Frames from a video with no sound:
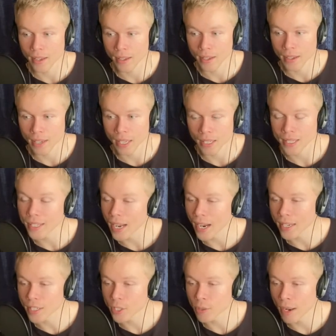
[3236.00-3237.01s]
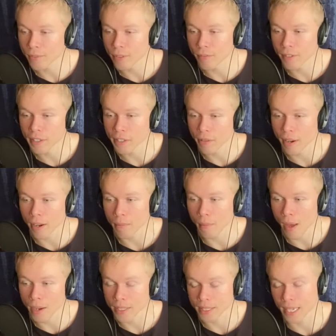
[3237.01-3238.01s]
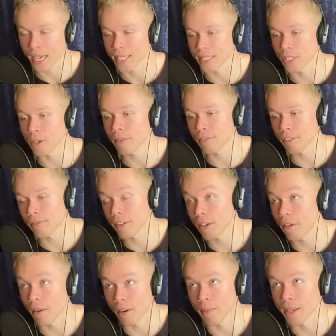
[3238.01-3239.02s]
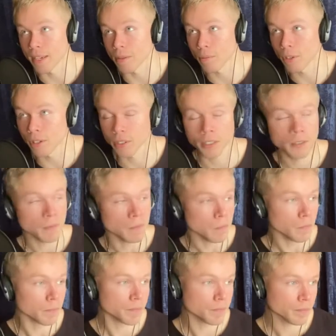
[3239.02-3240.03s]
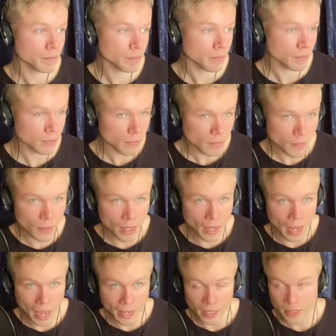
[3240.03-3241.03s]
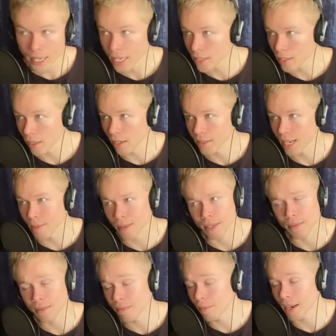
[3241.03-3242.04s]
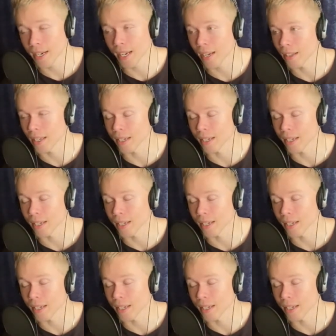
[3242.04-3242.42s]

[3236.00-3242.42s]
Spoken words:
And then you have to figure out how to monetize it, and you have to figure out how to make it work. And it takes a long time. Like, my God, like